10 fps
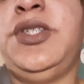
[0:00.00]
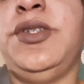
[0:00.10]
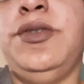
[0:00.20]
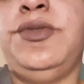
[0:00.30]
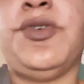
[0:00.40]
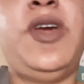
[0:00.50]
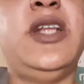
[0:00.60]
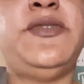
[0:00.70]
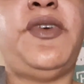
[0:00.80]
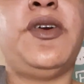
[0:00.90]
to
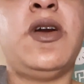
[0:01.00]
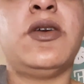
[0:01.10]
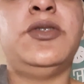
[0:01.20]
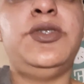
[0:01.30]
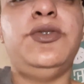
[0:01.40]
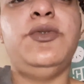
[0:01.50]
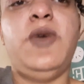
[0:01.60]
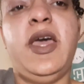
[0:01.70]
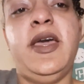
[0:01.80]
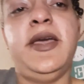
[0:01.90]
transfer her to
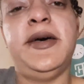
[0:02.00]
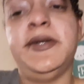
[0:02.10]
a